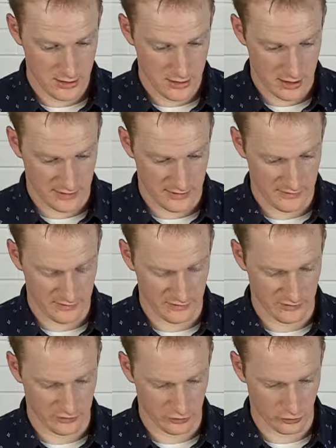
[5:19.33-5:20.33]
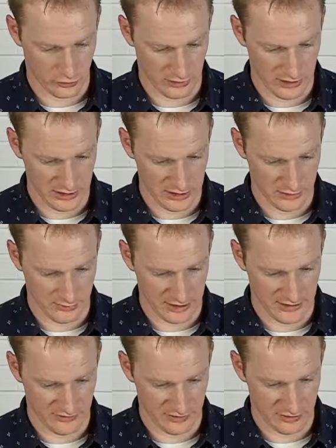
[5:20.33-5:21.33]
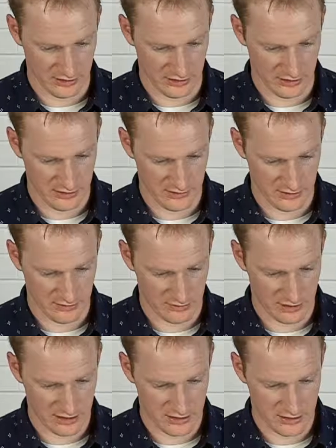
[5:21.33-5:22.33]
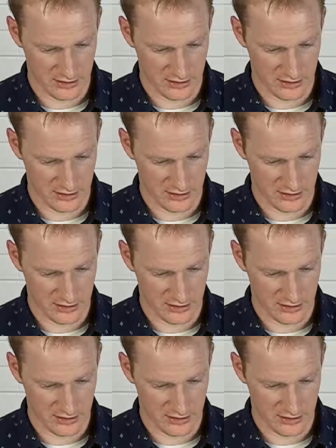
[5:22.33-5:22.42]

I think this is a trillion, basically. Is that right?